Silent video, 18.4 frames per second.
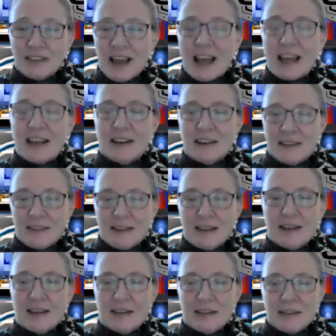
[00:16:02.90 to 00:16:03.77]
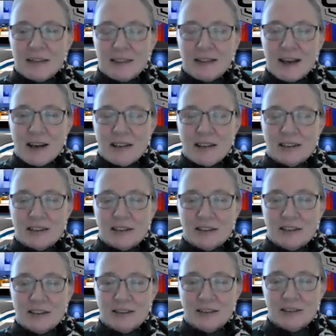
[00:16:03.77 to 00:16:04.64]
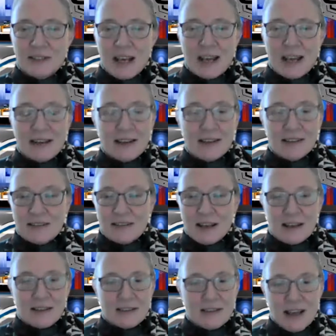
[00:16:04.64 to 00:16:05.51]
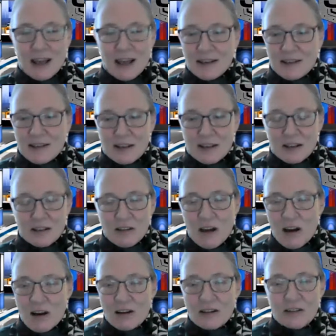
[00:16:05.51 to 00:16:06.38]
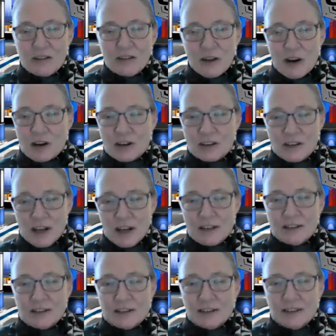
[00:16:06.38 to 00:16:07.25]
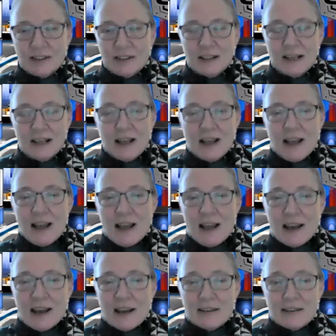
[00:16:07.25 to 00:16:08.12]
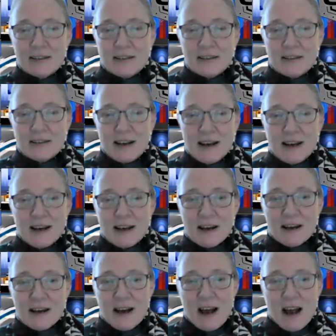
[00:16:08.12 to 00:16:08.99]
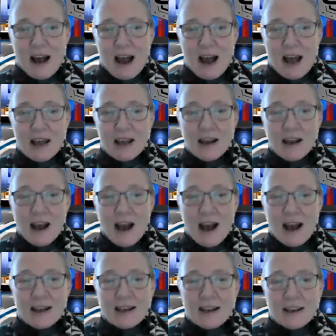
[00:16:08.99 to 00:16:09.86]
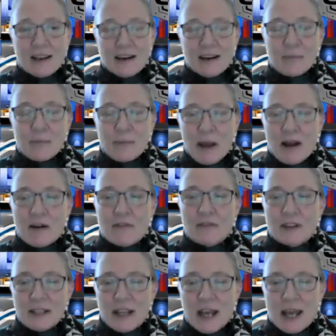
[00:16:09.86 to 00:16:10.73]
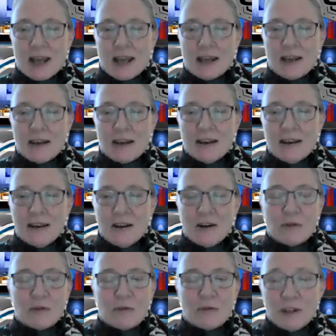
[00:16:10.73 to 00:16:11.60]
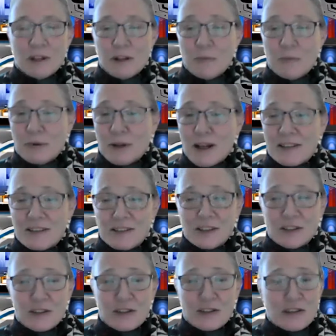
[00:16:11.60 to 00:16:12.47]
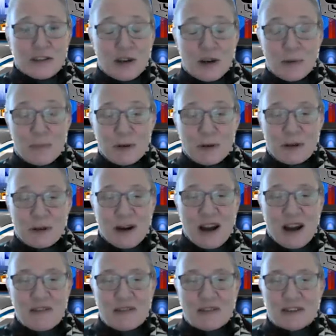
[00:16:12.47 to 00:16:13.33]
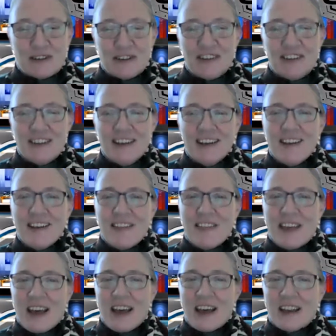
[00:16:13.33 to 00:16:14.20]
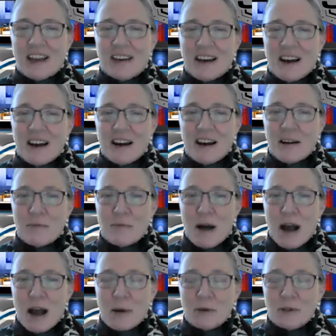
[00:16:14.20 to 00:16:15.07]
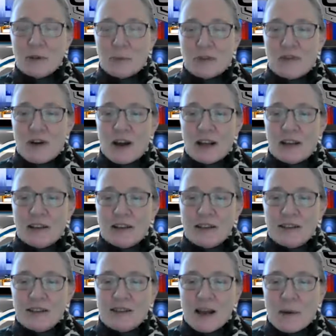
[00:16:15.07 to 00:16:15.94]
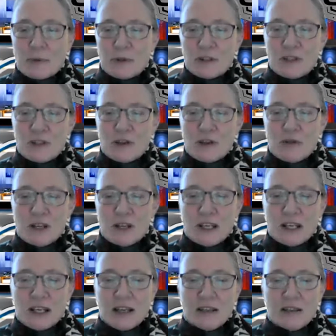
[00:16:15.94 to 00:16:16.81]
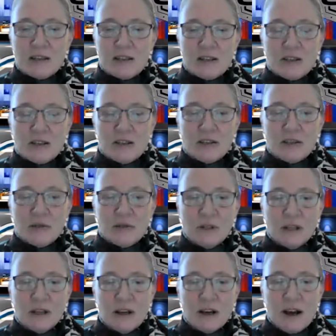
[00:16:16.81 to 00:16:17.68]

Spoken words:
light at the end of the tunnel. debt is a long, dark tunnel. And I get up every day really blessed and super grateful that I was provided this opportunity to